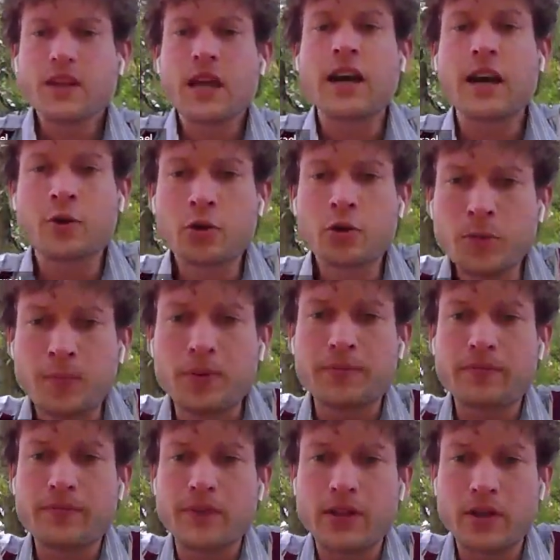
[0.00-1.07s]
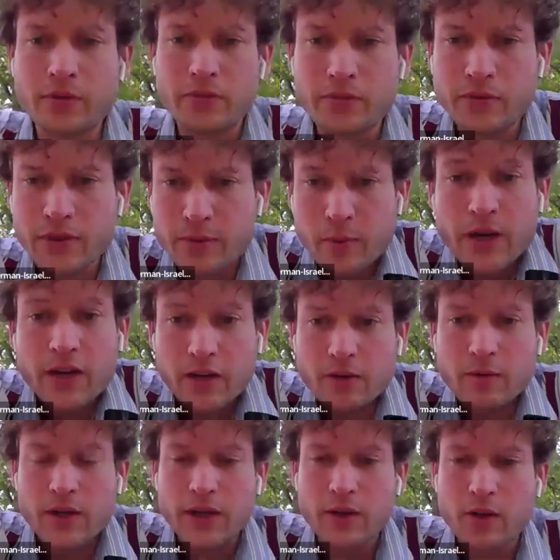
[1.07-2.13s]
a group of
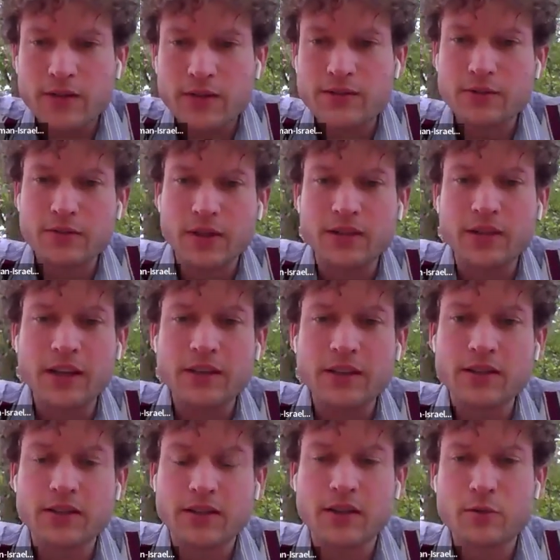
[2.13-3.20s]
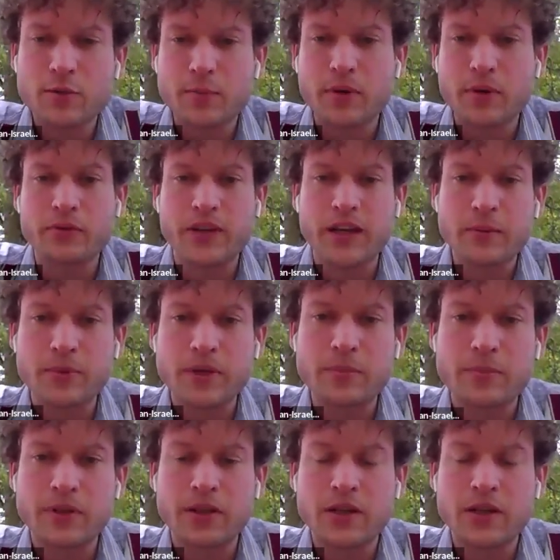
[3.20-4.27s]
where I also attended, a group of 10
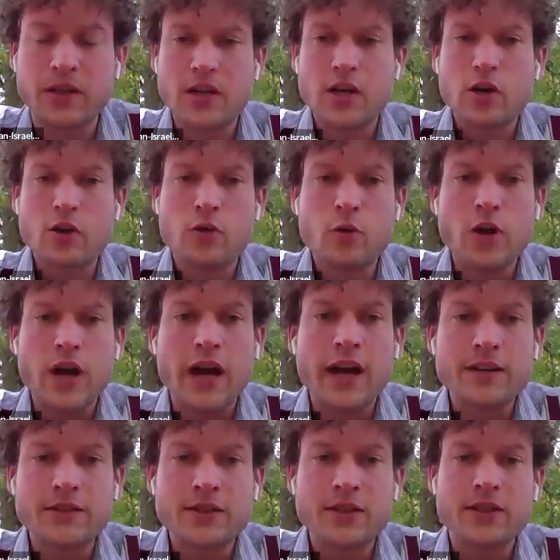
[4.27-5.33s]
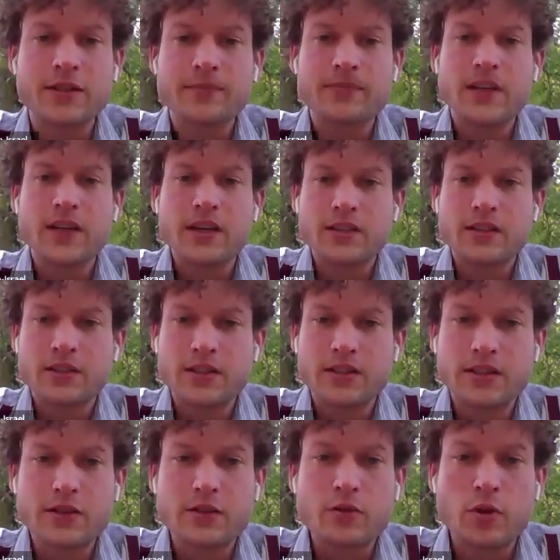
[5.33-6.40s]
people who entered
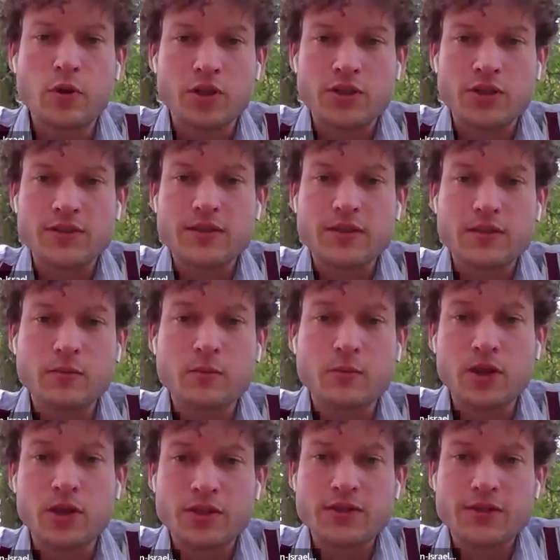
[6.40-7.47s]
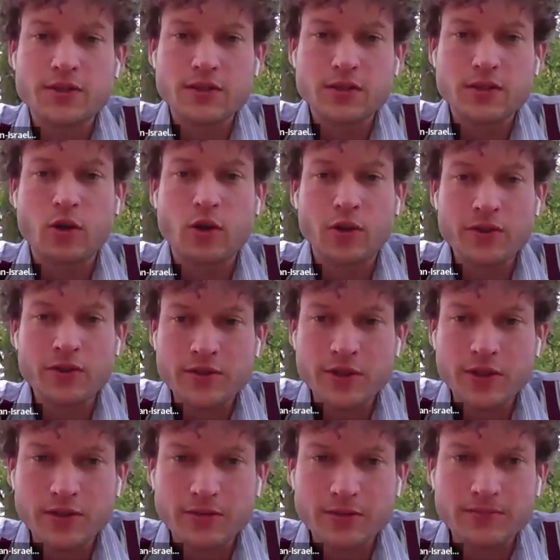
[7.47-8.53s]
the Roger Waters
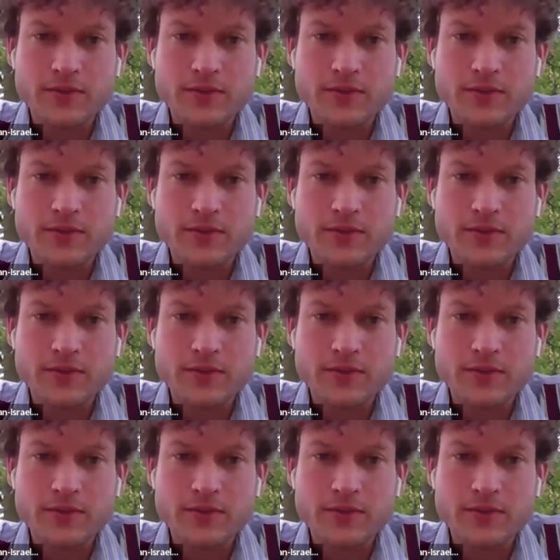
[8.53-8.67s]
concert,